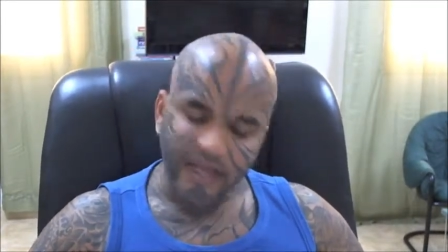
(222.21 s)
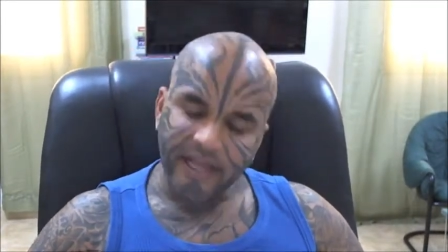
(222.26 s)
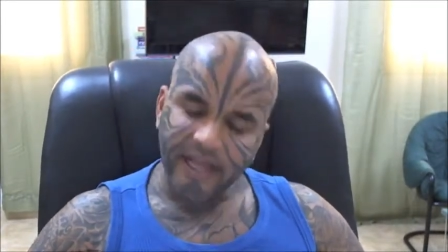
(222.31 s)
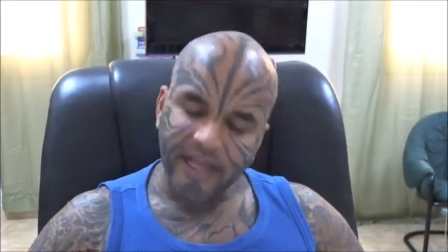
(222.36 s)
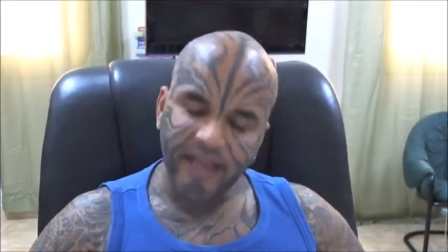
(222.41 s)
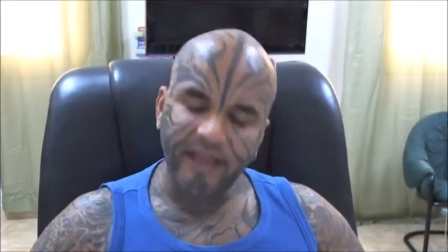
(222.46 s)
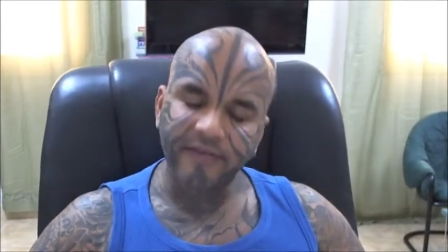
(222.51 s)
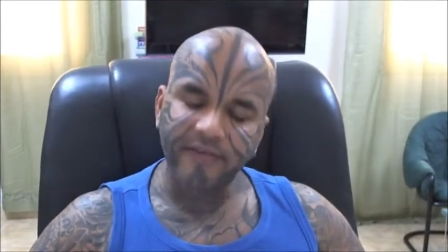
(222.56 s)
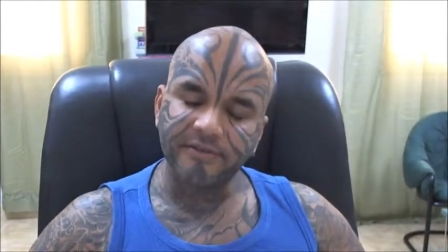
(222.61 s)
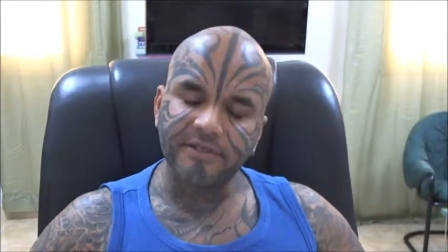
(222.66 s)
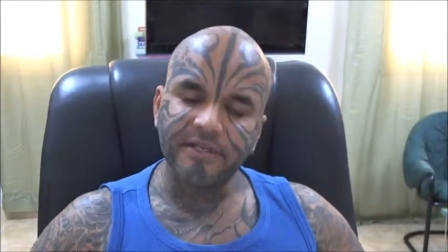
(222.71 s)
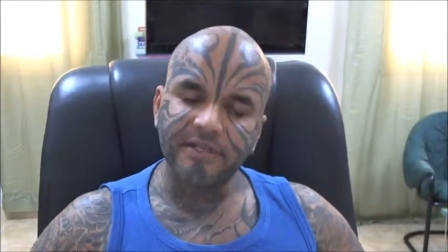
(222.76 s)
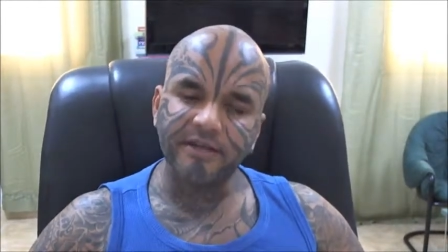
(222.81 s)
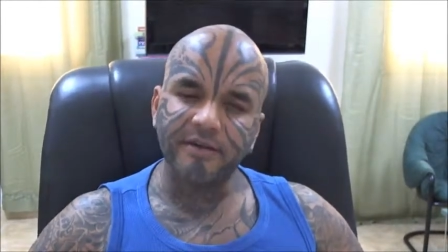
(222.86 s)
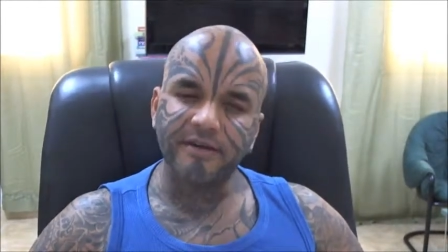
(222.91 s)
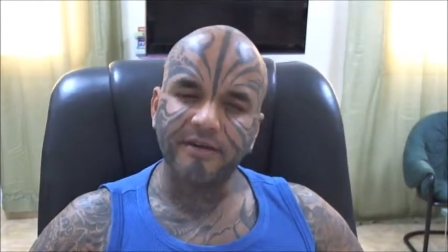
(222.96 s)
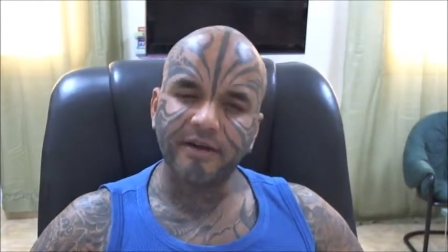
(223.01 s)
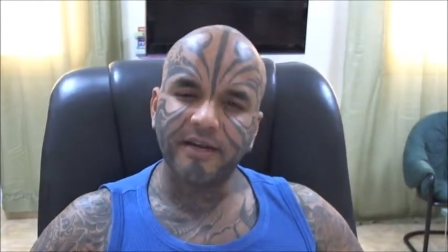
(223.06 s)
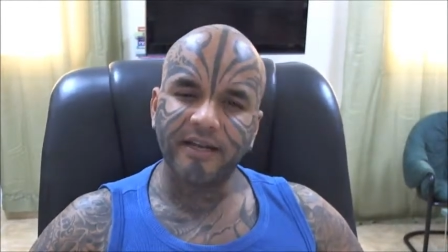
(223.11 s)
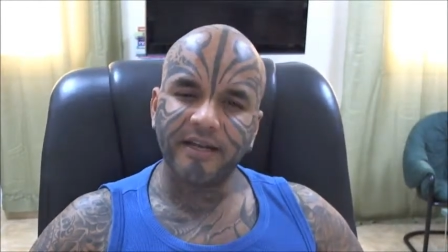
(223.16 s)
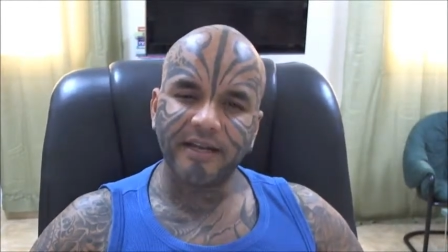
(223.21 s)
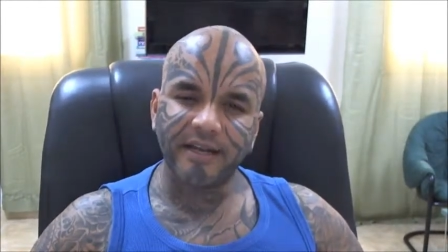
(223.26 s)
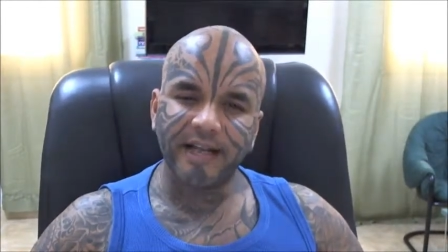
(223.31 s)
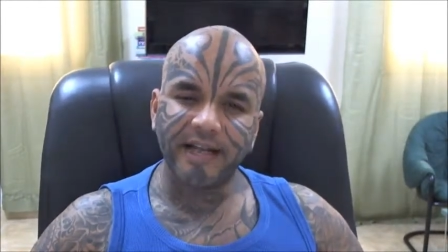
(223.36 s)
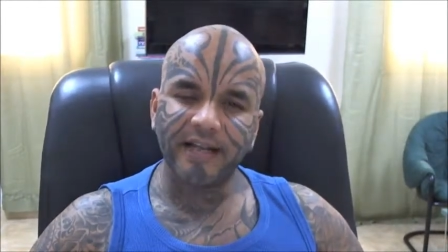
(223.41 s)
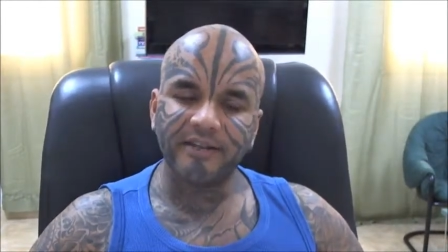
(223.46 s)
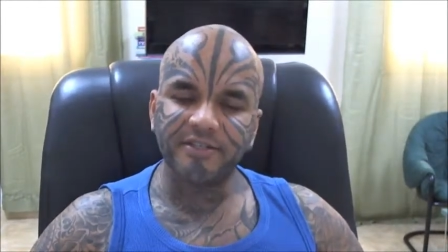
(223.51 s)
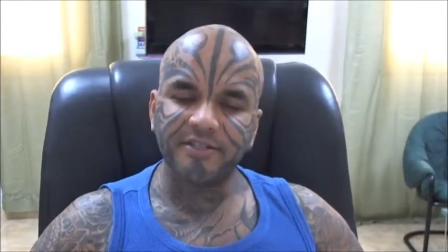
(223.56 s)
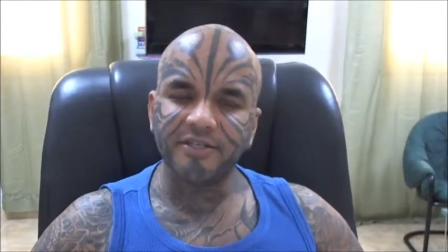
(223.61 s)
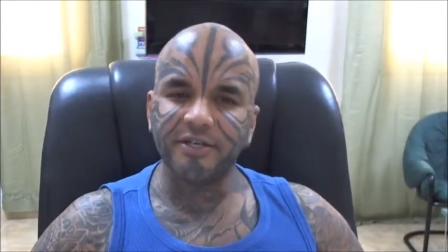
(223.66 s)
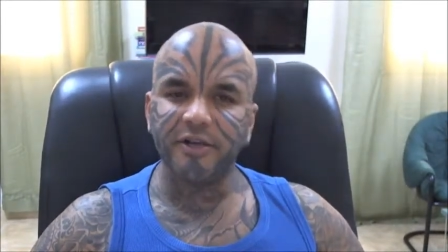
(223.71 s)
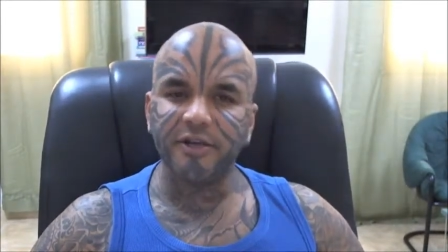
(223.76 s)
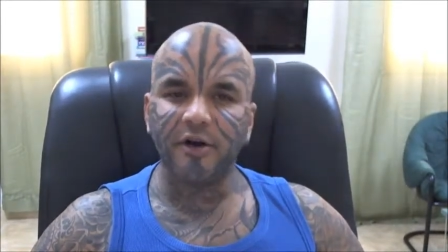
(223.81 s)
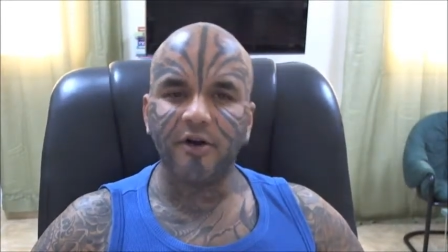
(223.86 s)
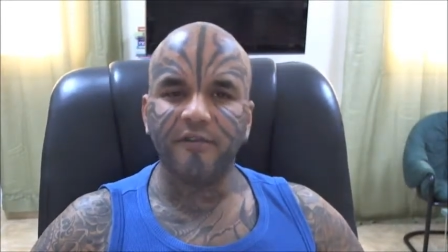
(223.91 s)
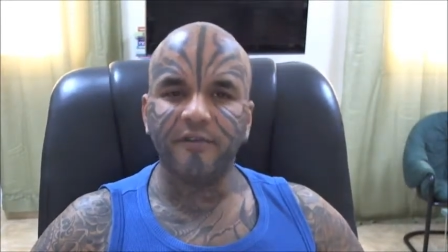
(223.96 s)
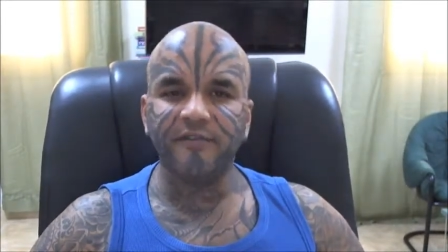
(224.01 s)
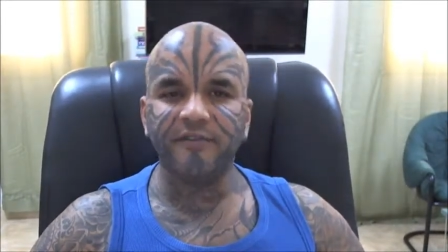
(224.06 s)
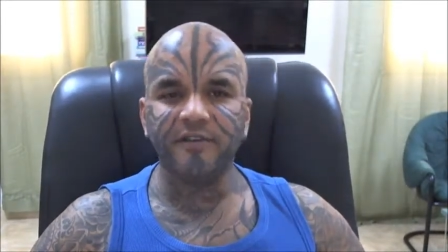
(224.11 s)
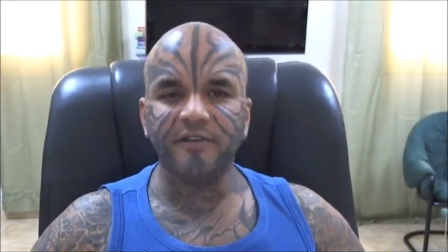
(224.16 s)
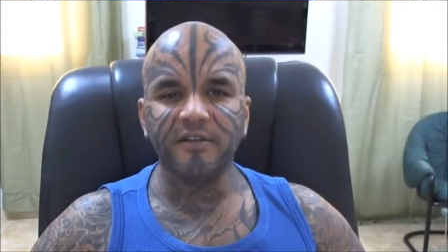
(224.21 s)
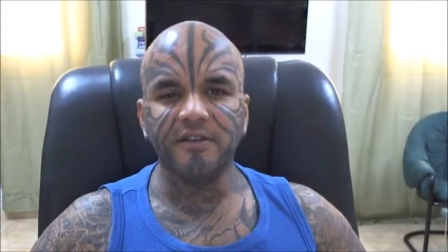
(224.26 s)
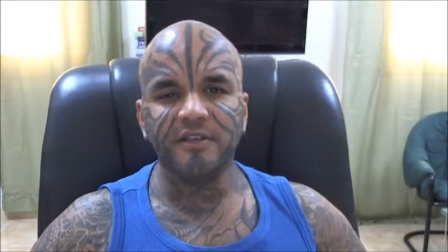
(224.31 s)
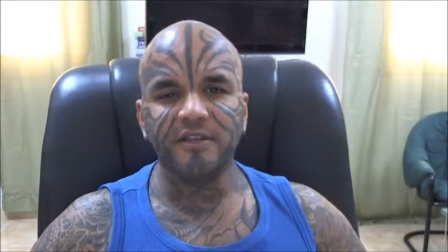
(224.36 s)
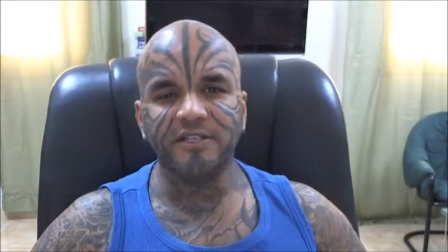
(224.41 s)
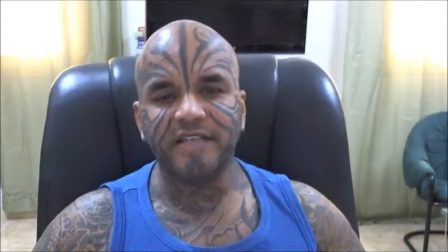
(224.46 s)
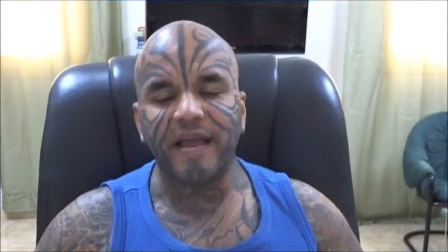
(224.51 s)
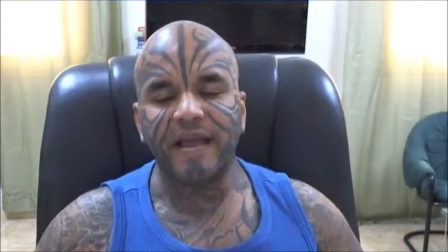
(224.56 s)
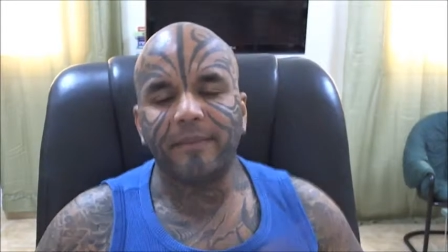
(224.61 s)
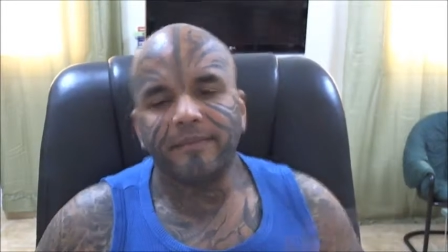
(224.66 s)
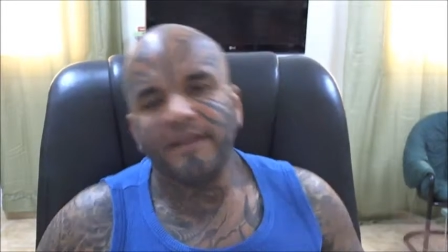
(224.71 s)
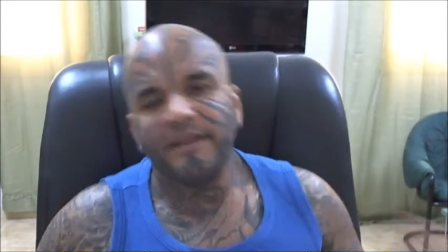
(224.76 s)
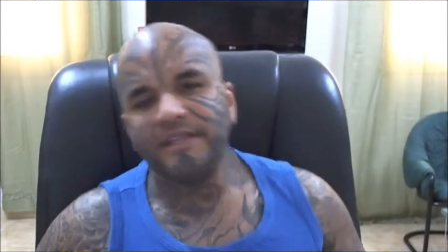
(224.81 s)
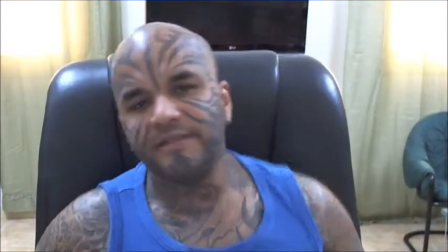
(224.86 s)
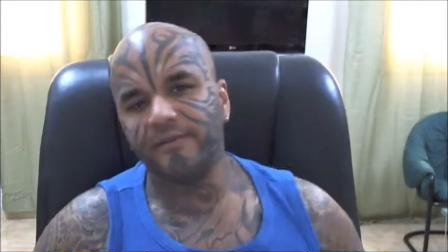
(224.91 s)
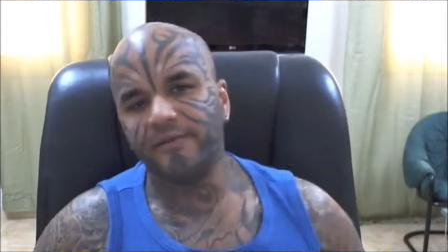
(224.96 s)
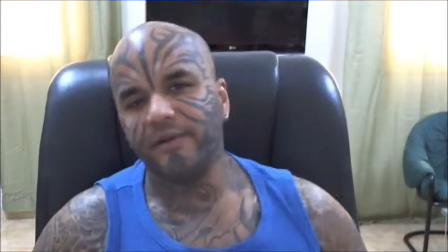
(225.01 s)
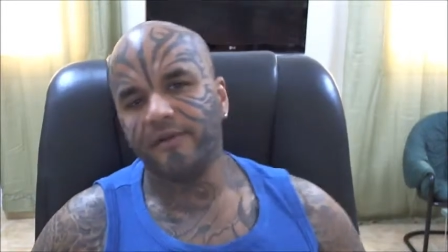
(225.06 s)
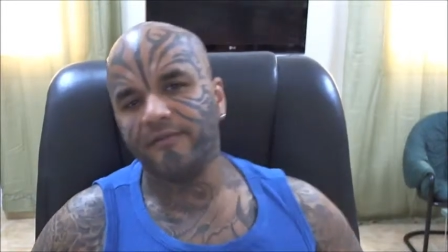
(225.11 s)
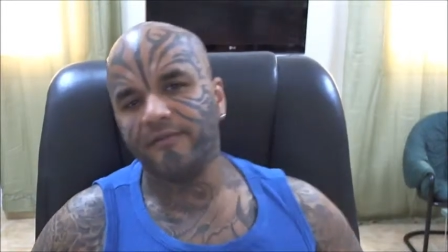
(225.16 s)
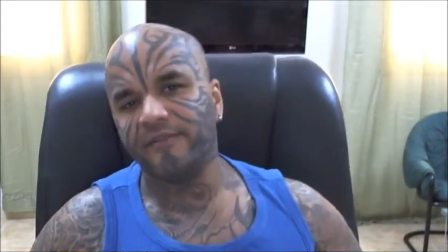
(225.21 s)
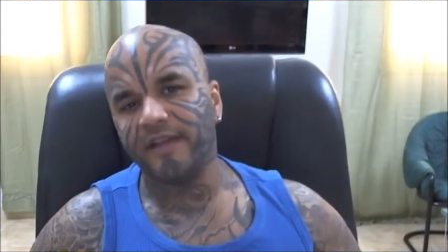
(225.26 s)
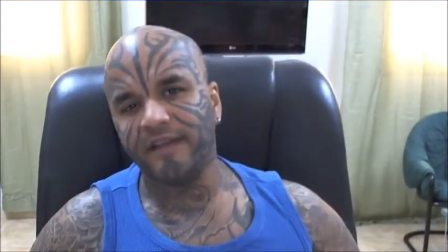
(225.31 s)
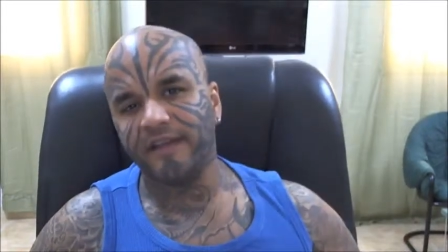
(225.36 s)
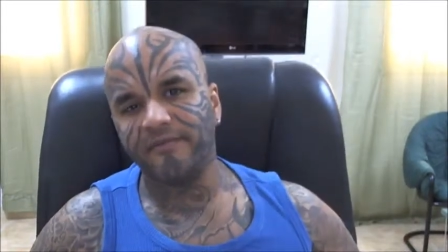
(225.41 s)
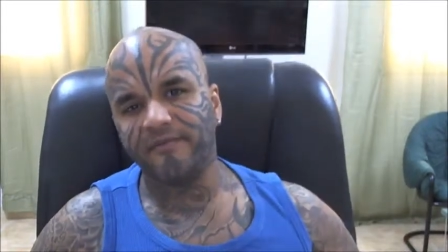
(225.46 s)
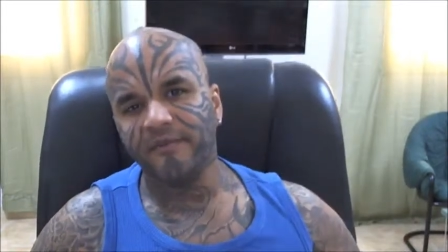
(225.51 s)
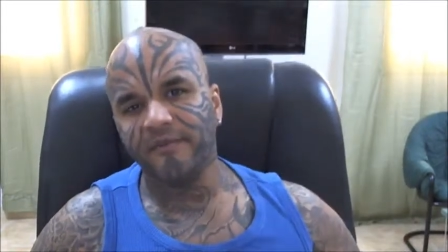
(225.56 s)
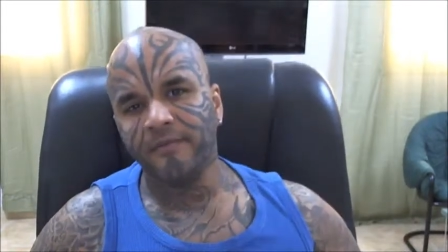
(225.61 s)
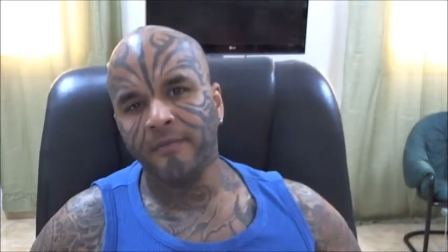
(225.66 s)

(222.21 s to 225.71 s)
He gives you an analogy of the Japanese way of life